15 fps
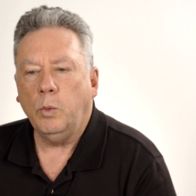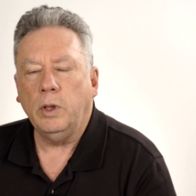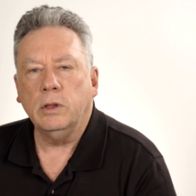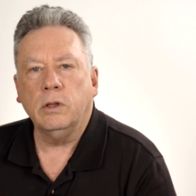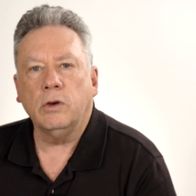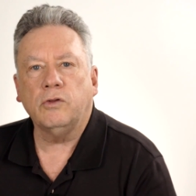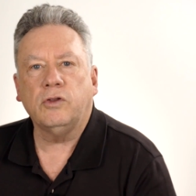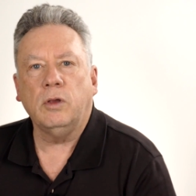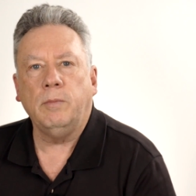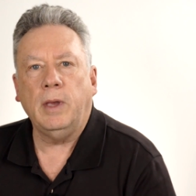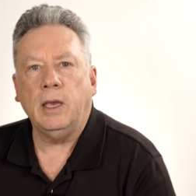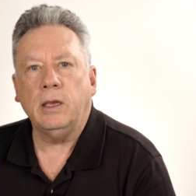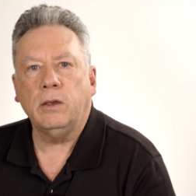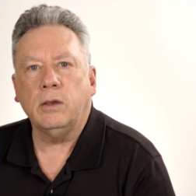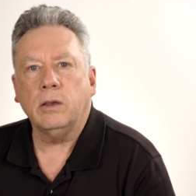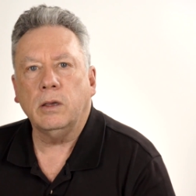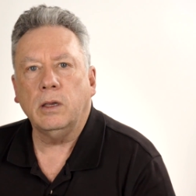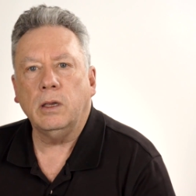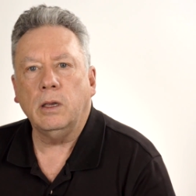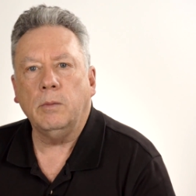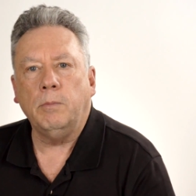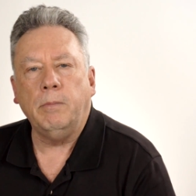We look to make
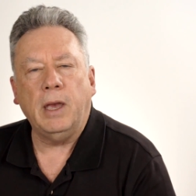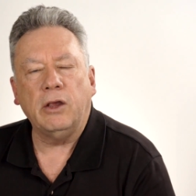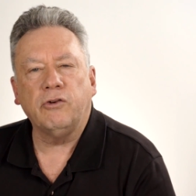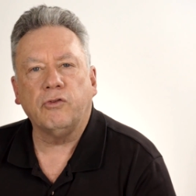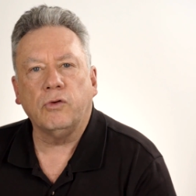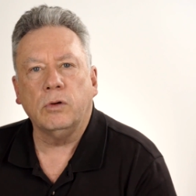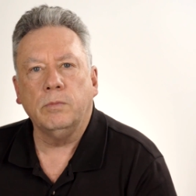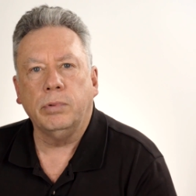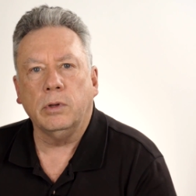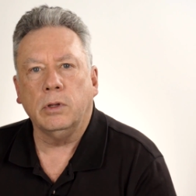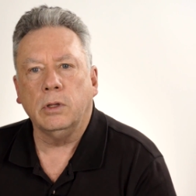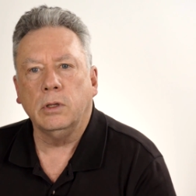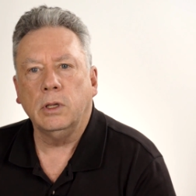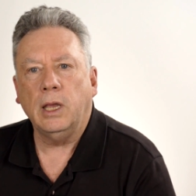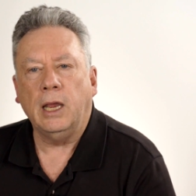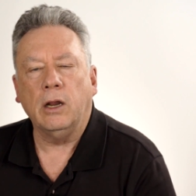measurable